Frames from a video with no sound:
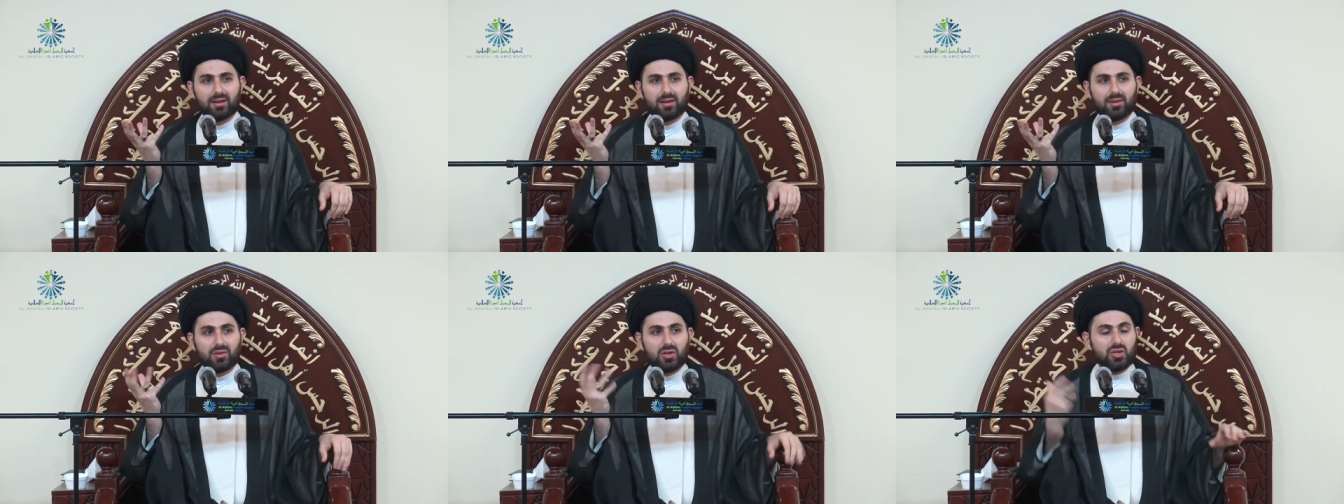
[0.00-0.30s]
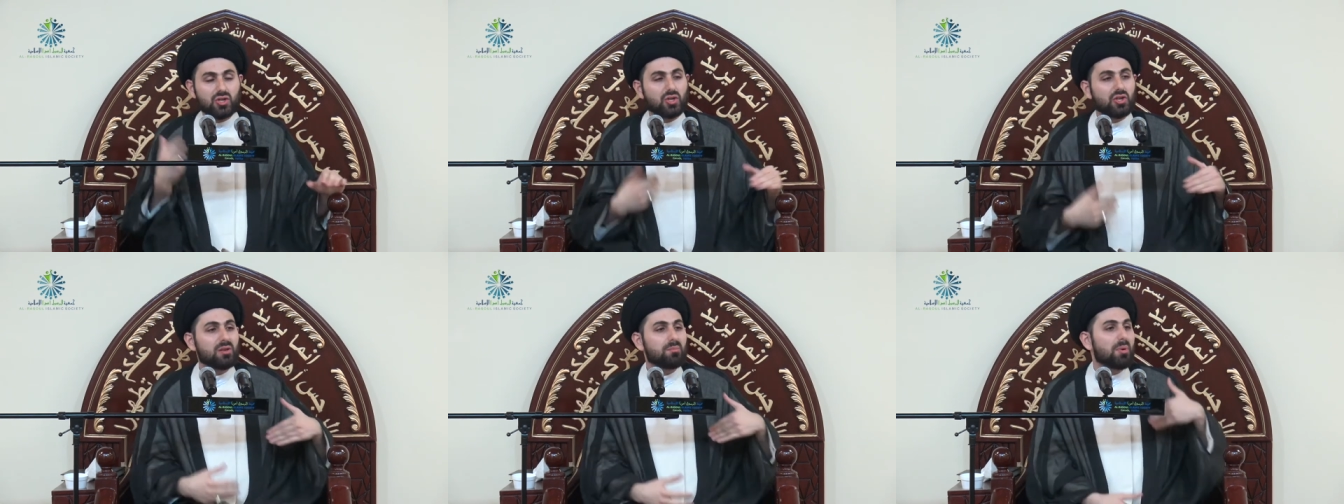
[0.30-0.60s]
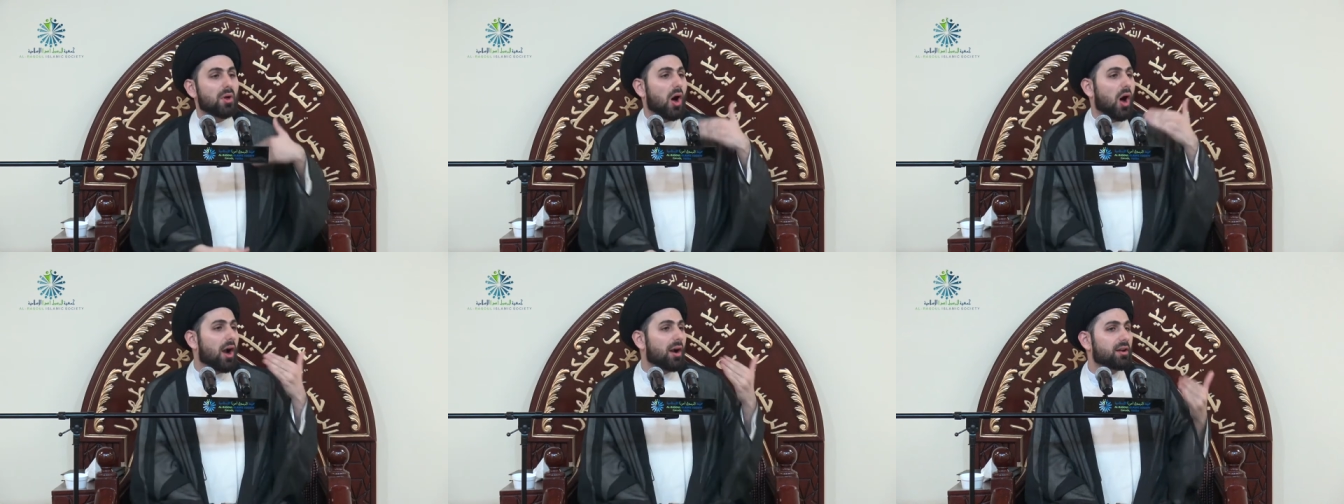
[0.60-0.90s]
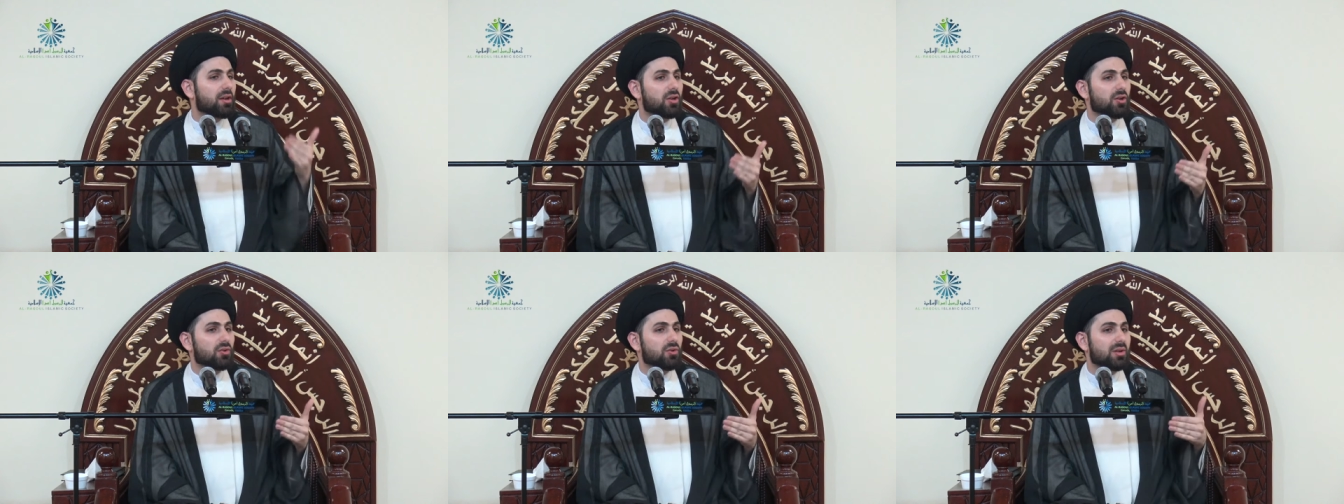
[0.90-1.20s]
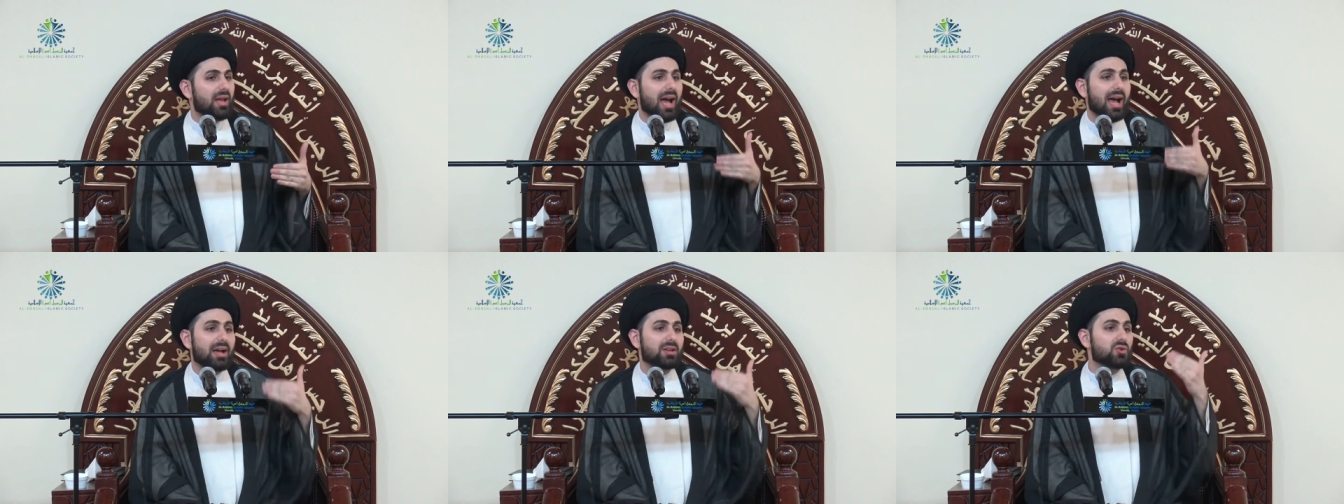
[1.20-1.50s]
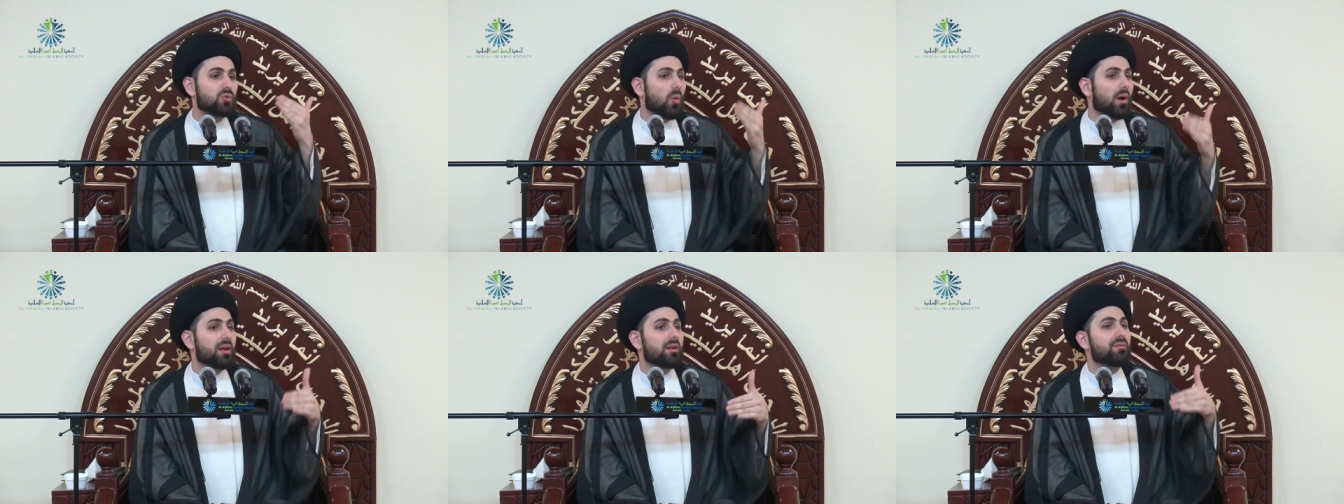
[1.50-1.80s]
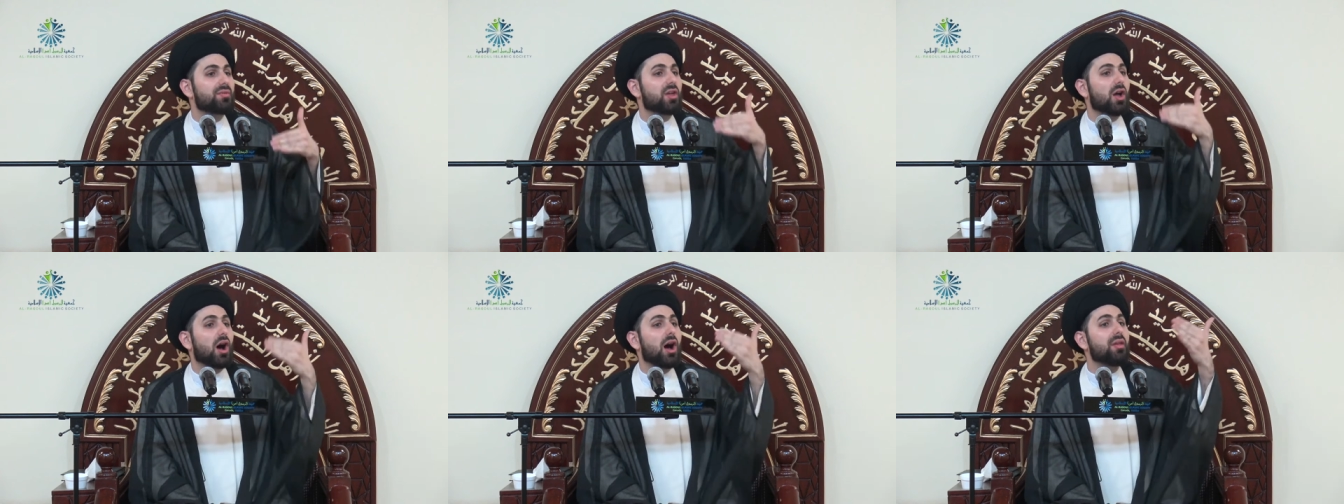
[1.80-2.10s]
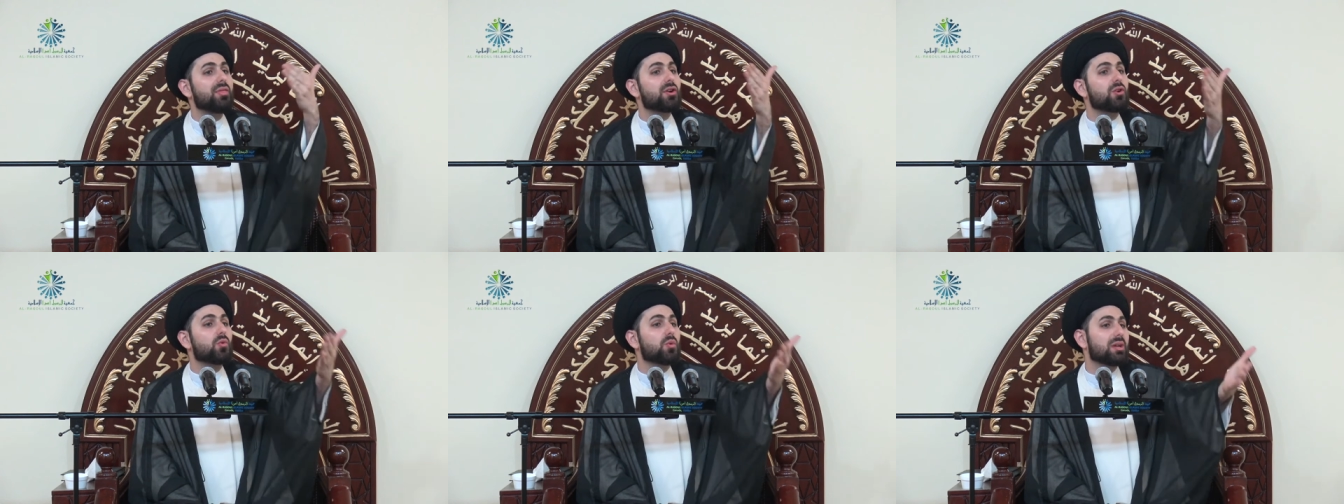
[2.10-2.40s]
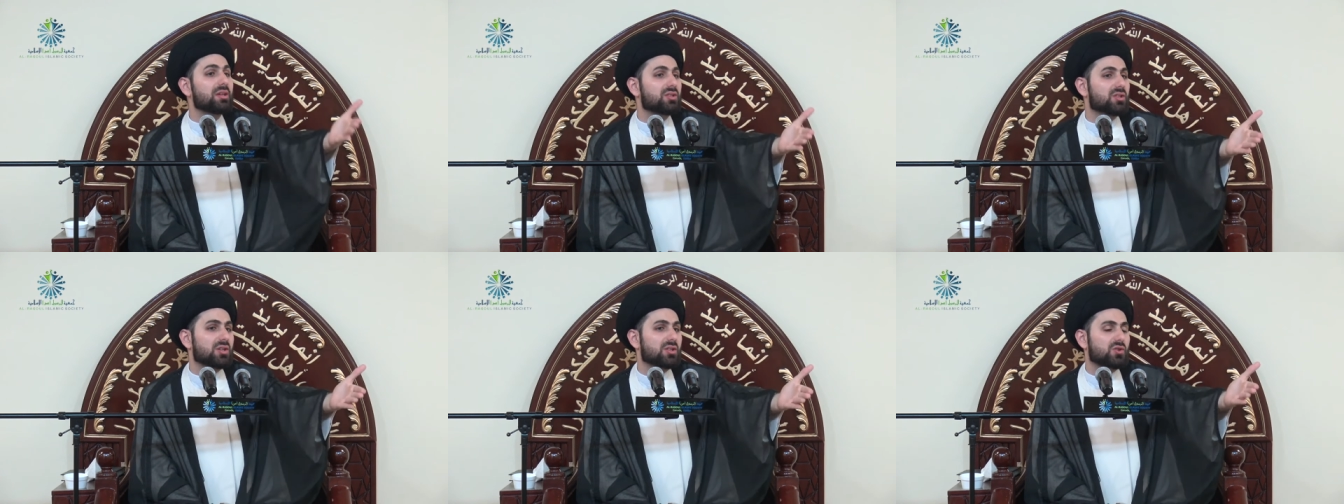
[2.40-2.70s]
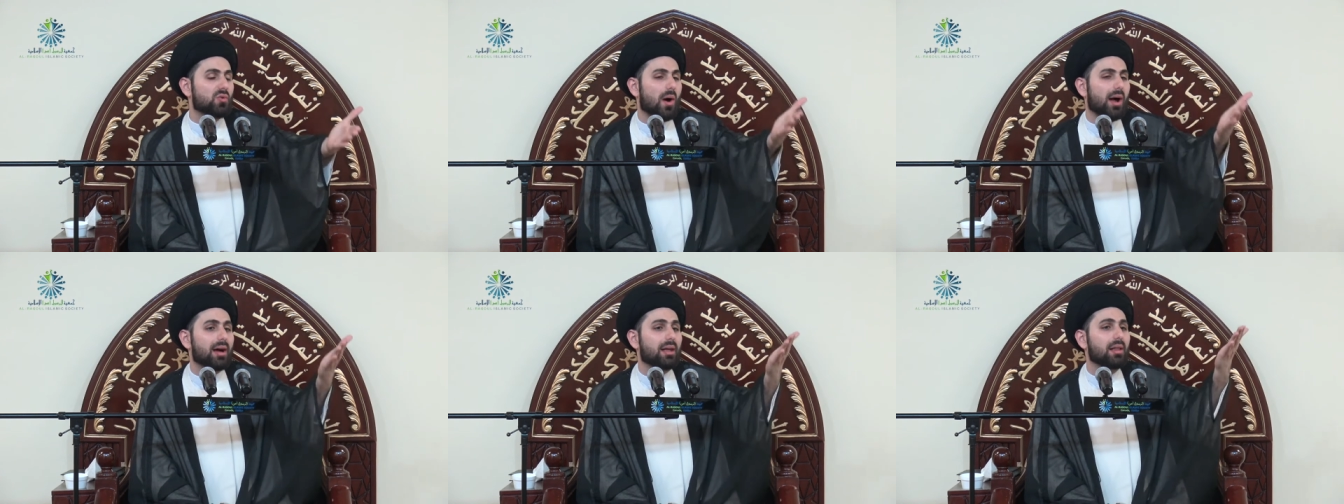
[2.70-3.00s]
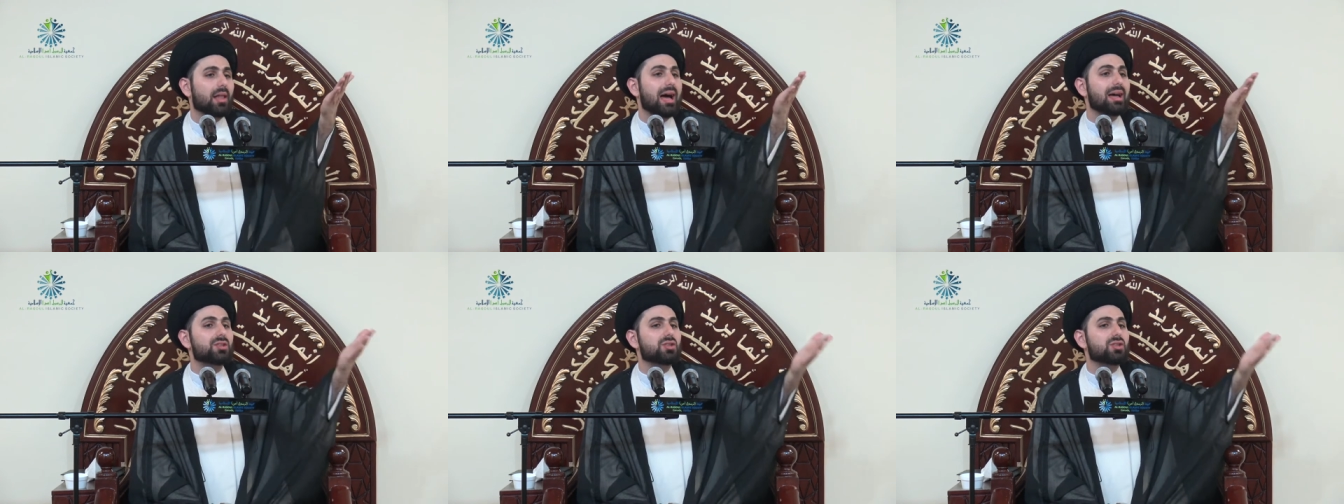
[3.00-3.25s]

This could be argued as one of the other reasons why Allah